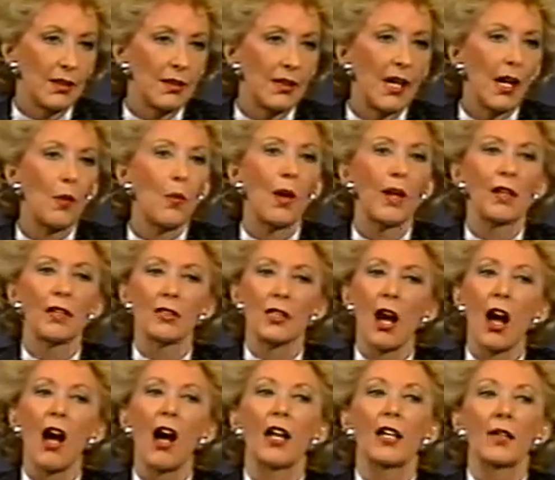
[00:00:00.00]
Now I want to
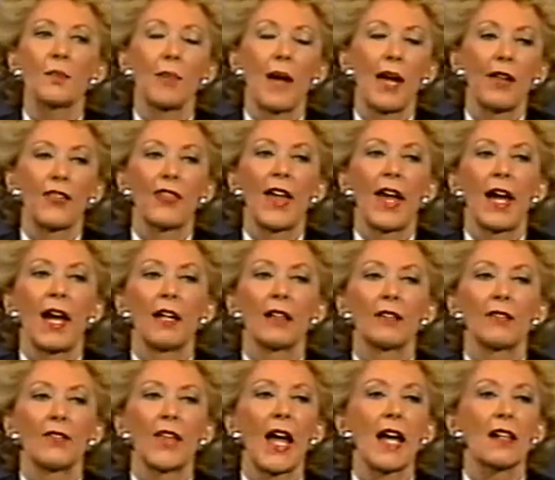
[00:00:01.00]
talk about that.
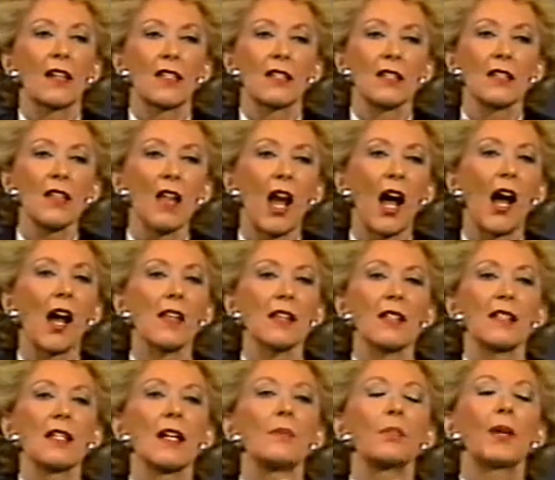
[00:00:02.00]
That is not
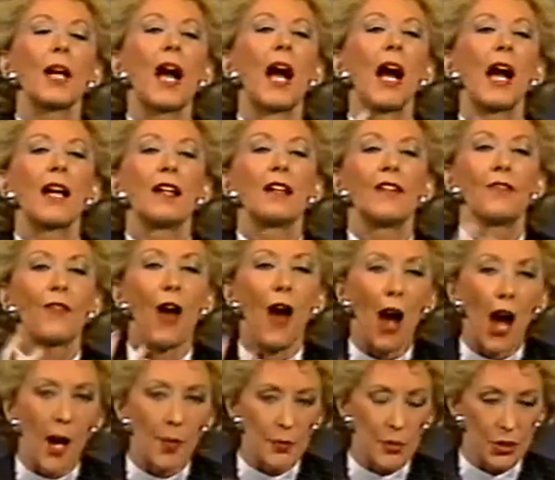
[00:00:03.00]
some kind of
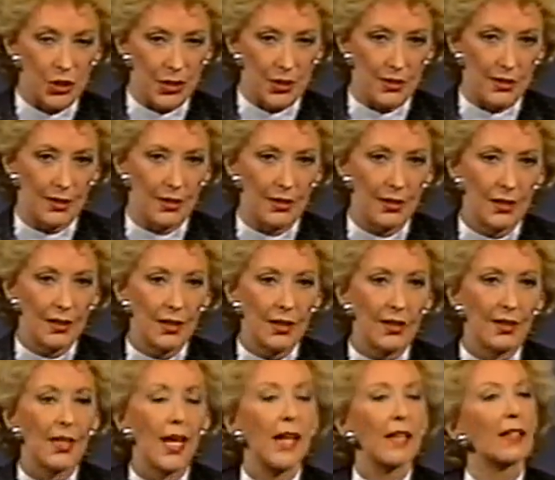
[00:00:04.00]
option,
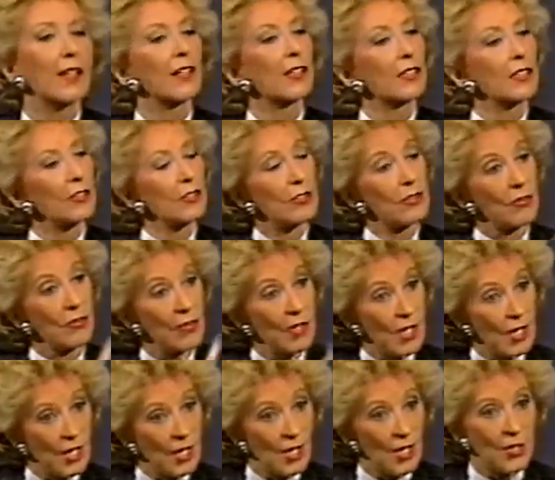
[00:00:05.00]
like I could do
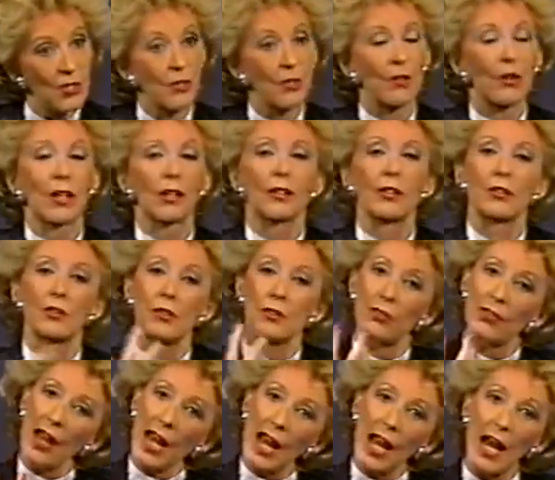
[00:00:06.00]
this, or I could do
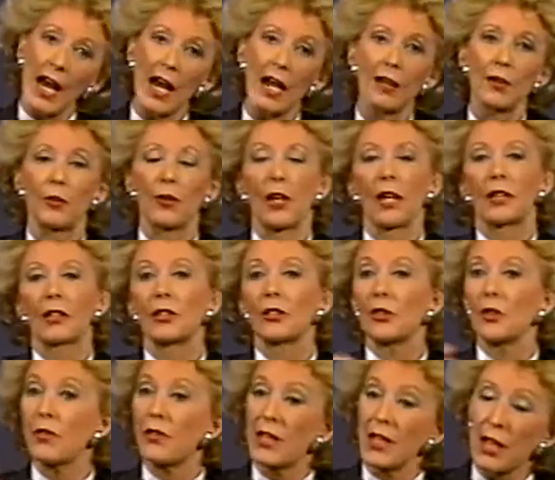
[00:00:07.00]
that, or I could
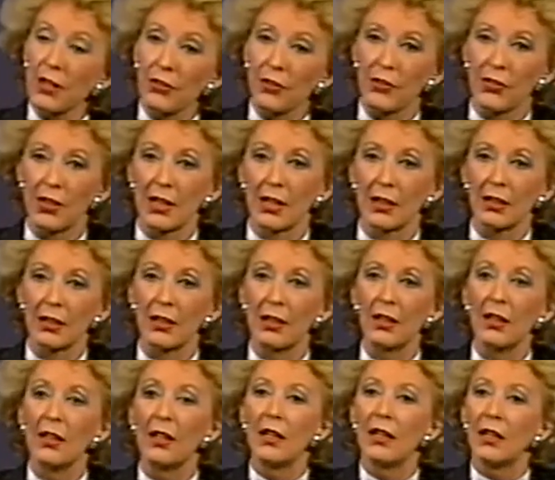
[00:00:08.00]
do the other thing.
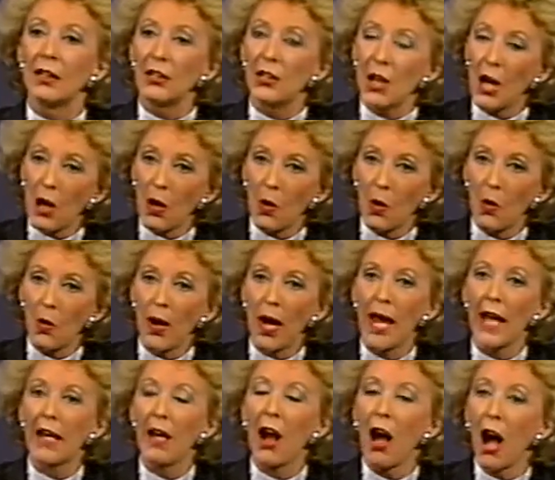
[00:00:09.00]
No,
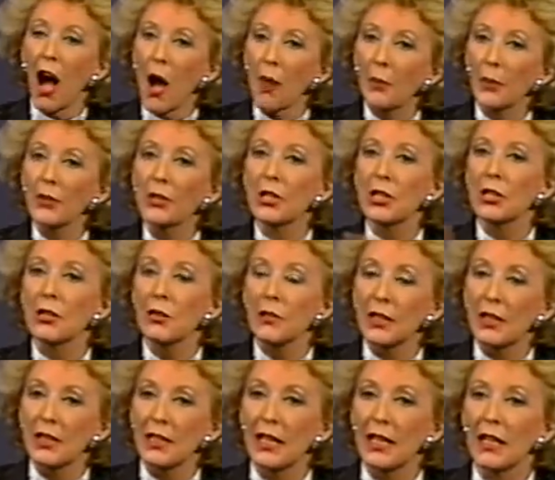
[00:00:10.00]
an
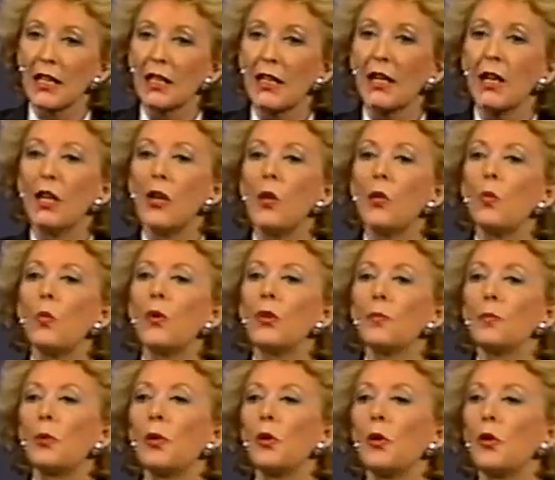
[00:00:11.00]
opportunity
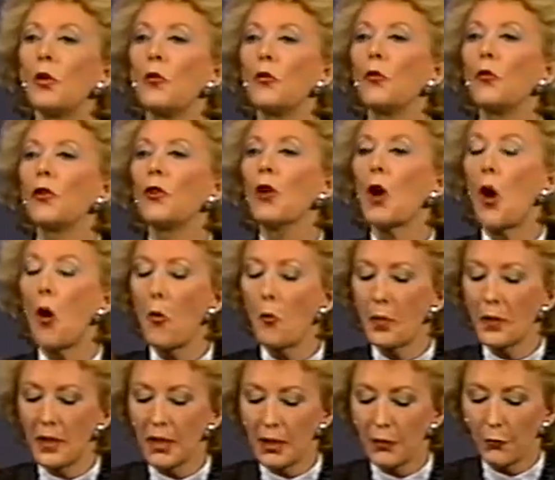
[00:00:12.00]
would pull for an
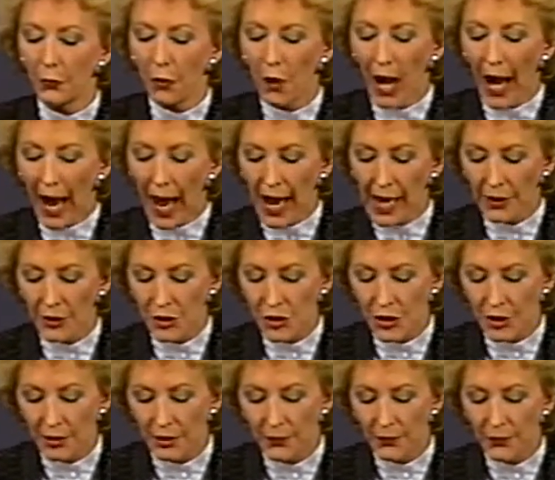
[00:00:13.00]
opening for
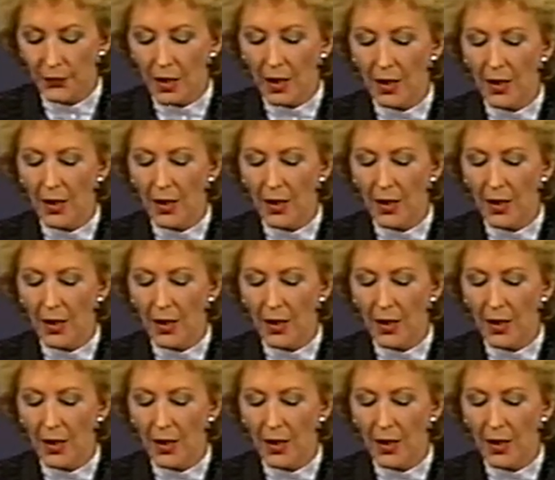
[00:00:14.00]
action